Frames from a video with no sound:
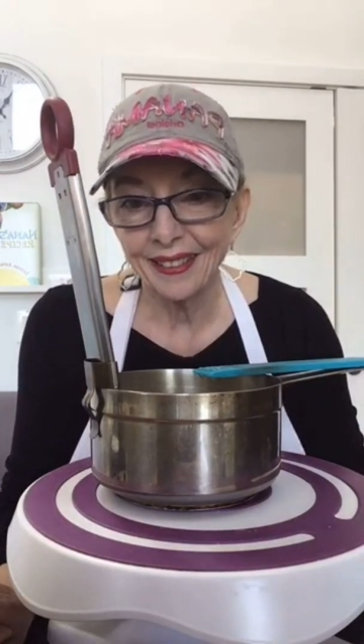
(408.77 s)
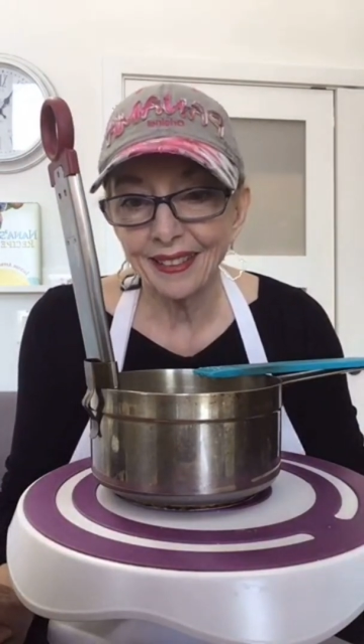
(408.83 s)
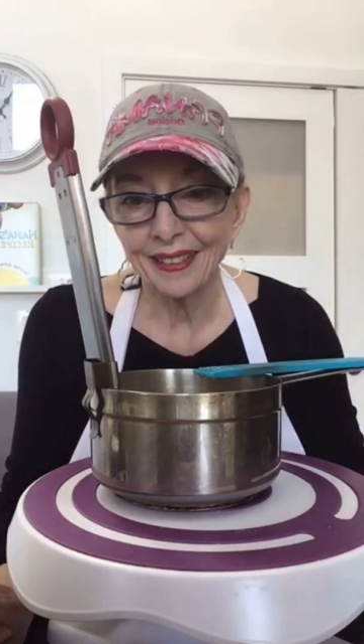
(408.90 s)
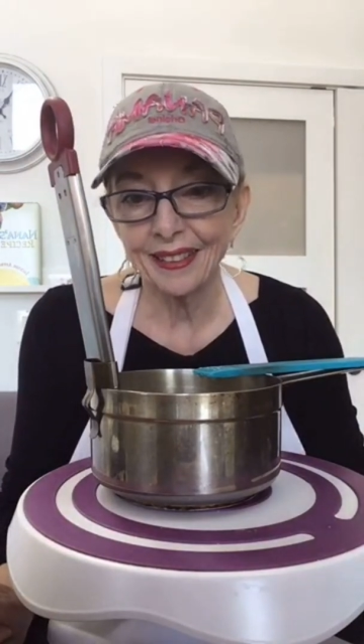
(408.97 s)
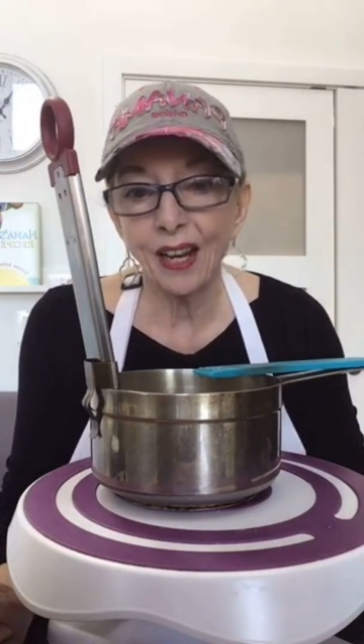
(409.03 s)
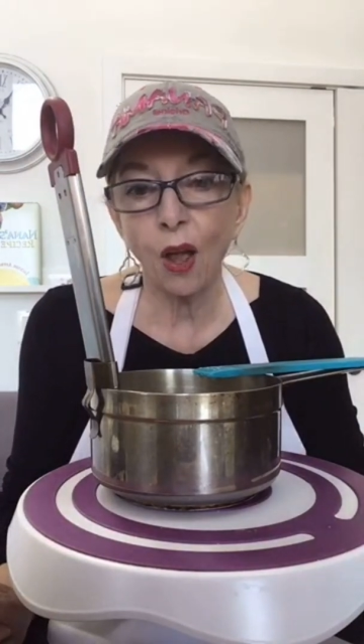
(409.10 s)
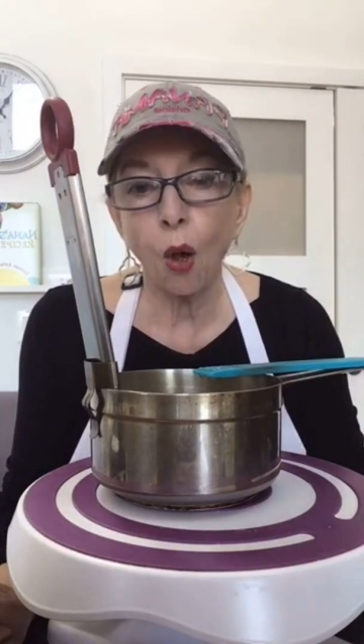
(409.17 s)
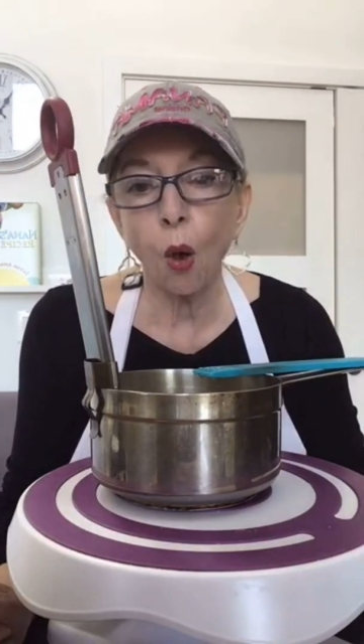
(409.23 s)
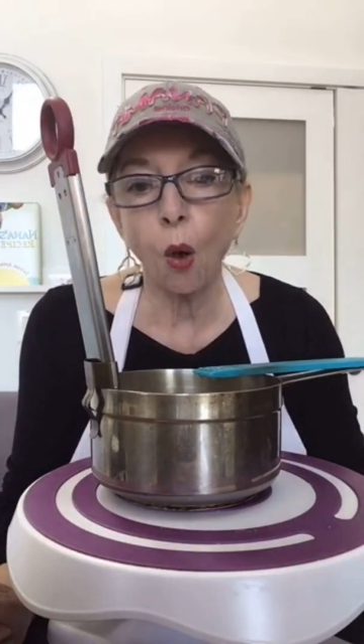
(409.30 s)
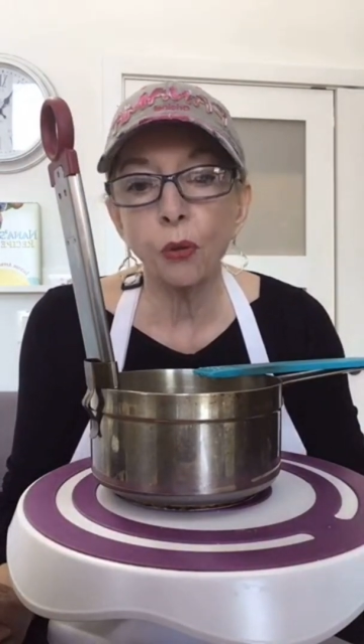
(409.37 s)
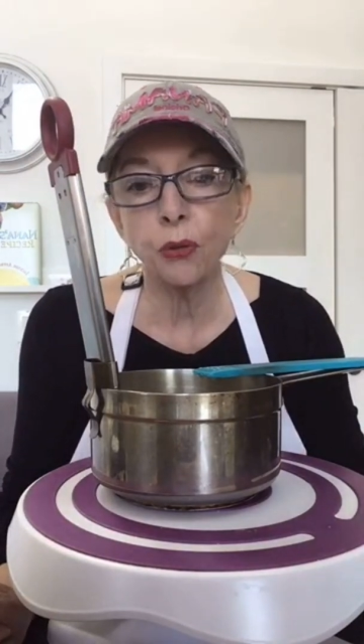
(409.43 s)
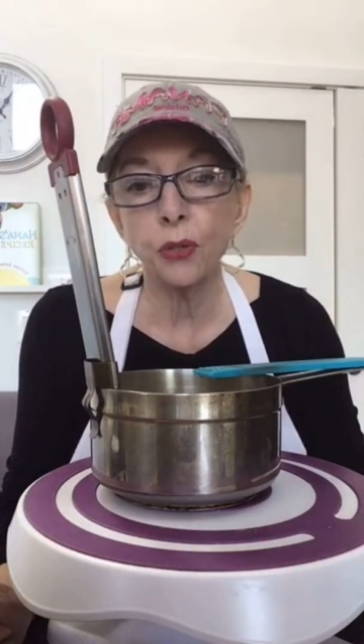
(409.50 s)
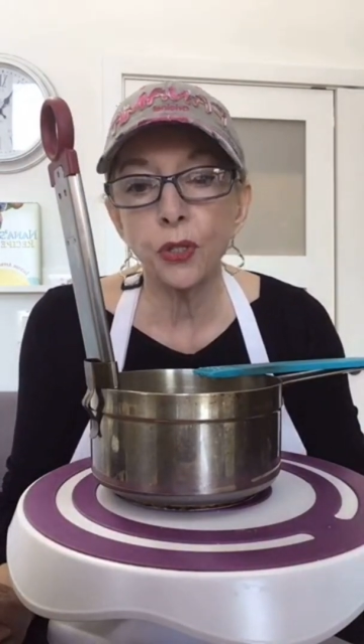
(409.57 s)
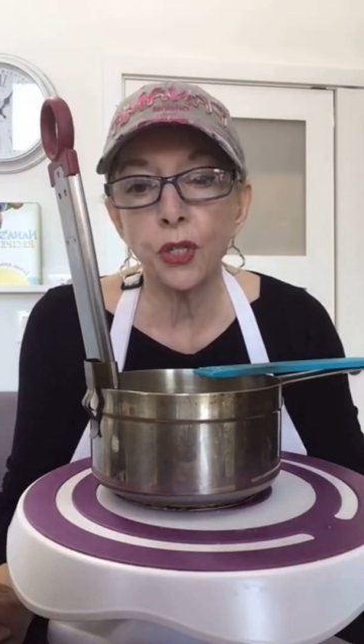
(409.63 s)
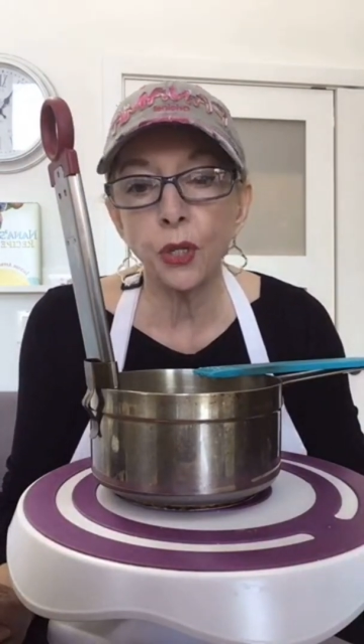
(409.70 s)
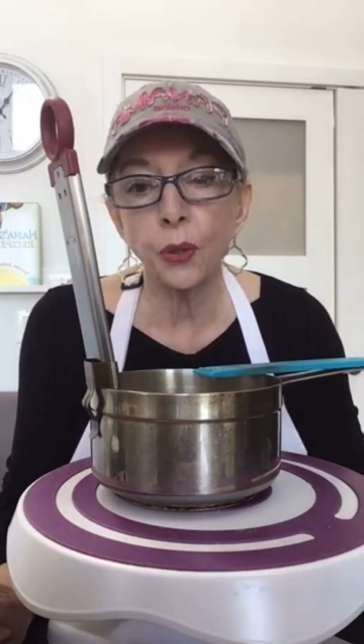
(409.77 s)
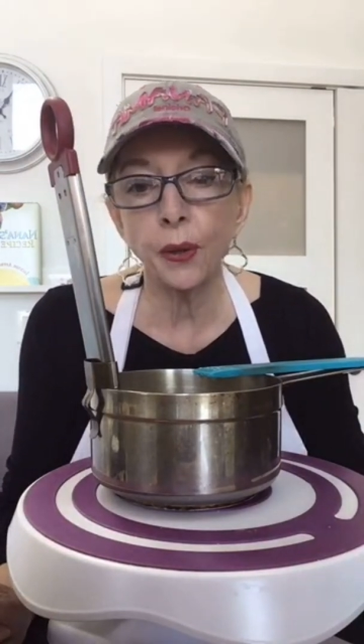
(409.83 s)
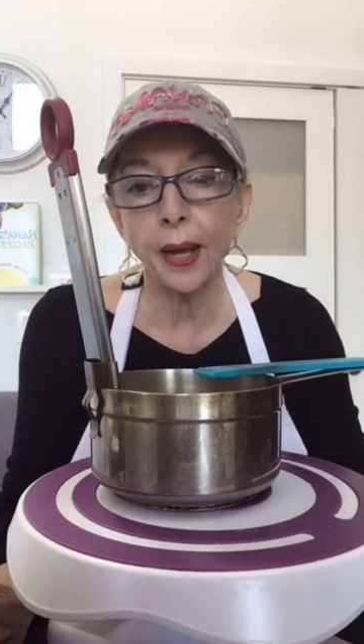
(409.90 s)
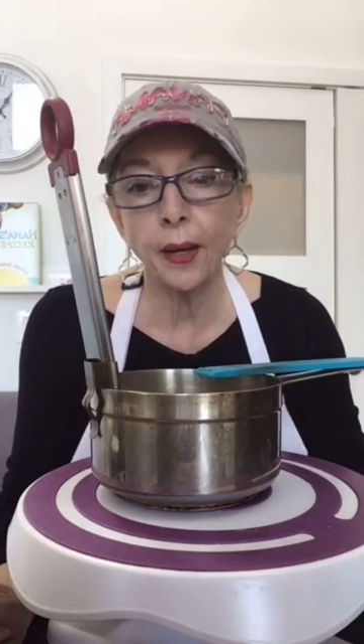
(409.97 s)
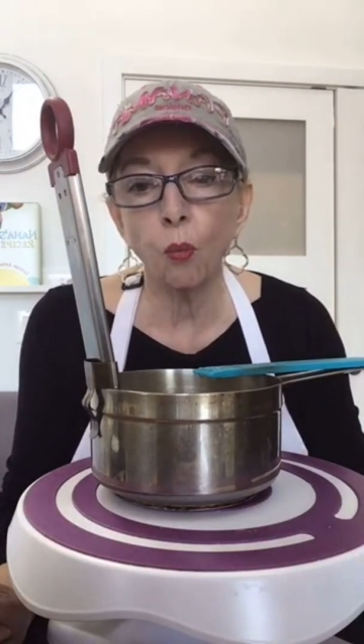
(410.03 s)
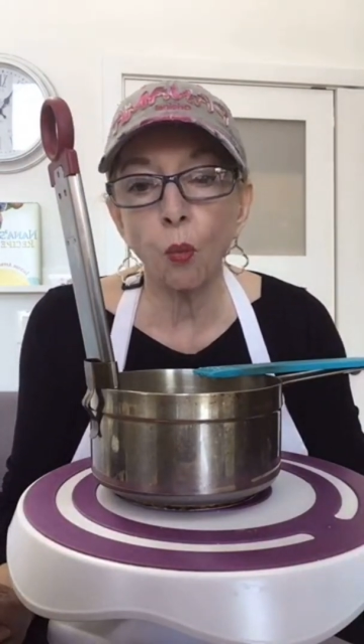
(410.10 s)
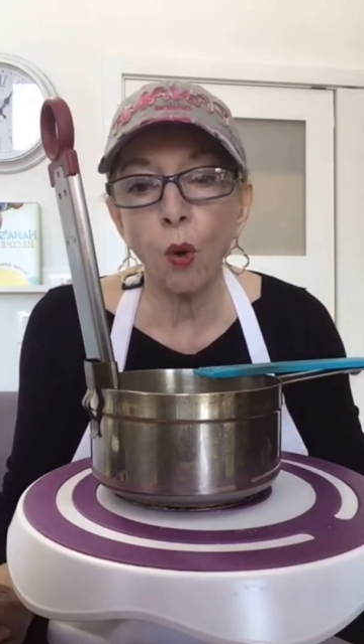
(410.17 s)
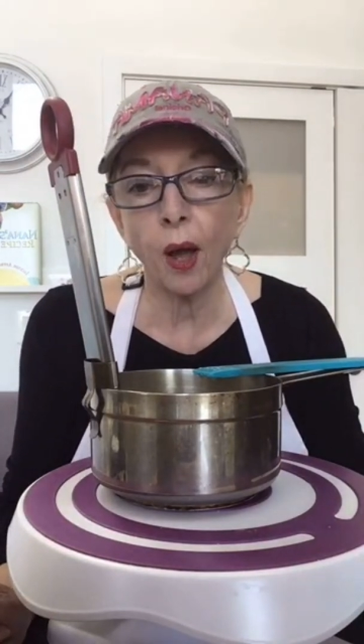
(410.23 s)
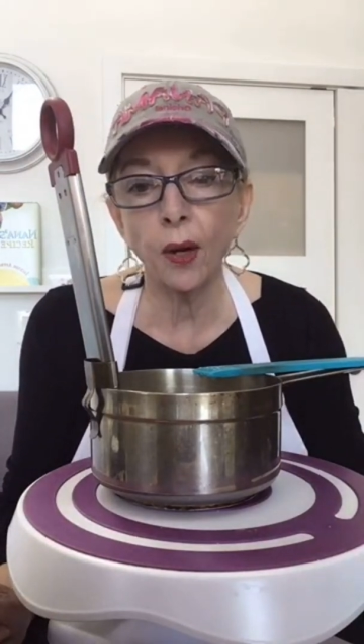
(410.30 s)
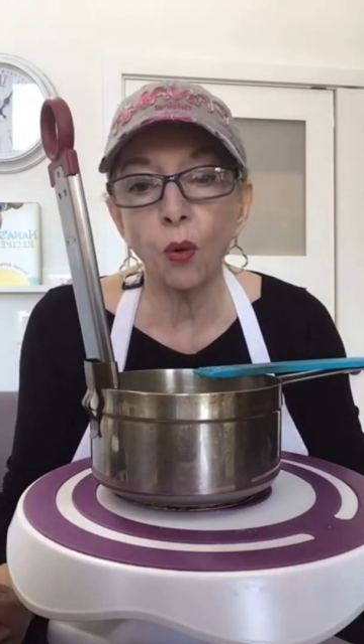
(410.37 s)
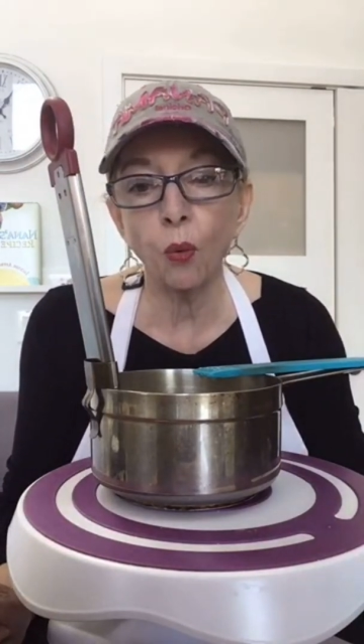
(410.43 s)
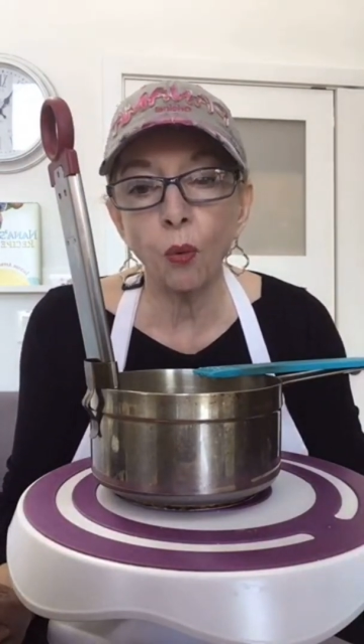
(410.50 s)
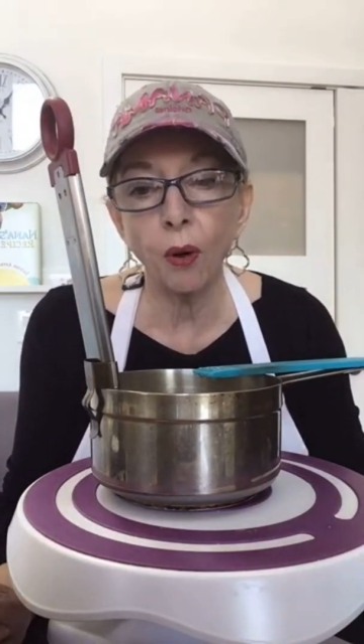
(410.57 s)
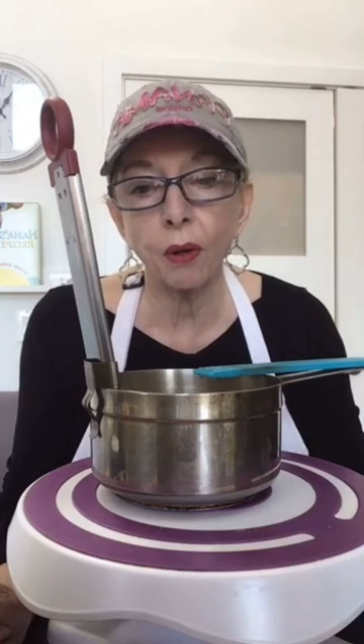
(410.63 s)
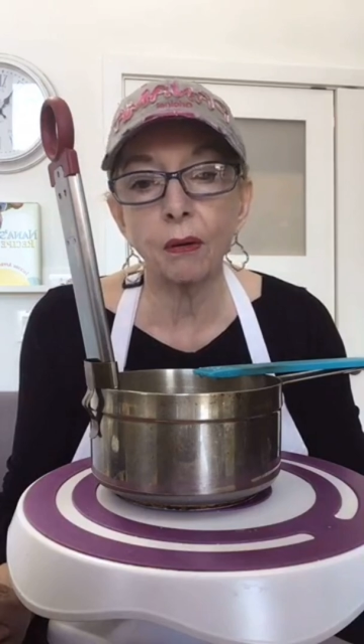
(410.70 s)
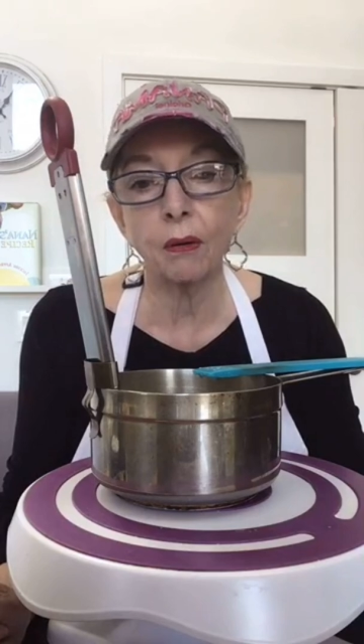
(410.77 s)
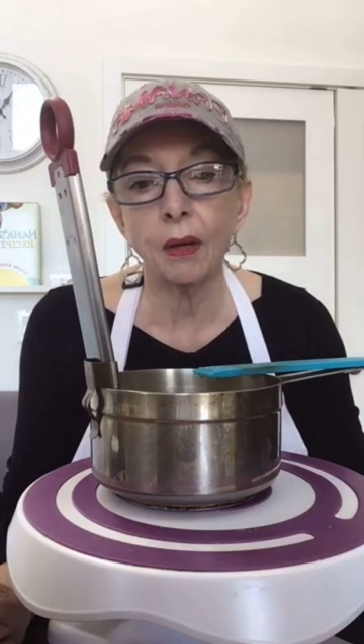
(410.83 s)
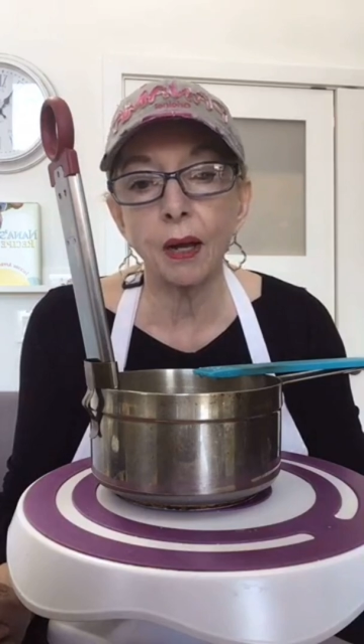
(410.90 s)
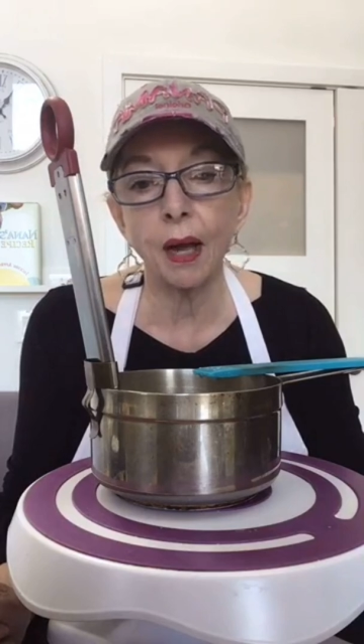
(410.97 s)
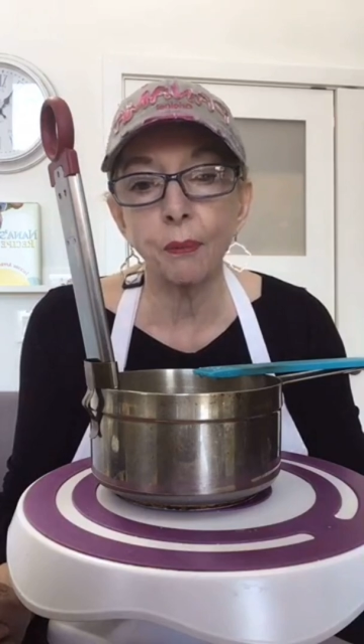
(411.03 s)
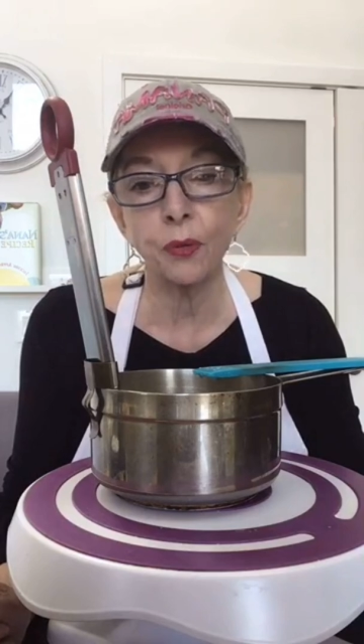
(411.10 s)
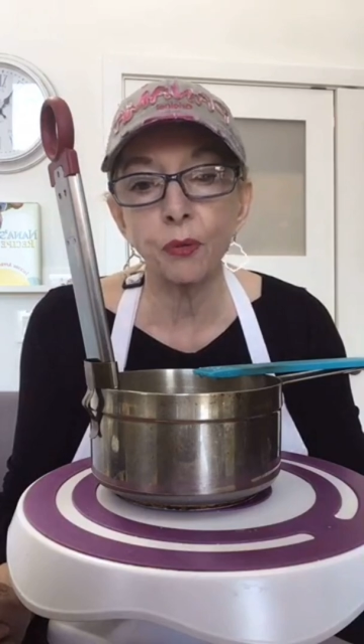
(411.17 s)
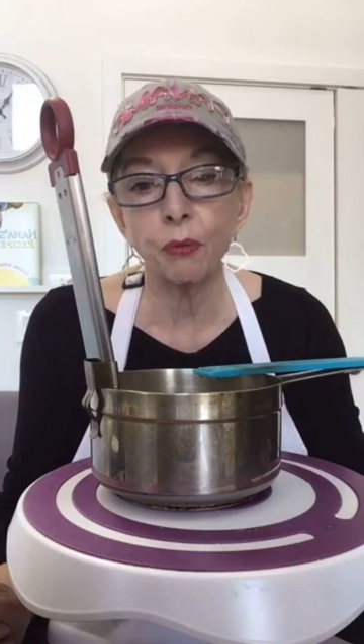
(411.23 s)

No, 2 1/4 cups,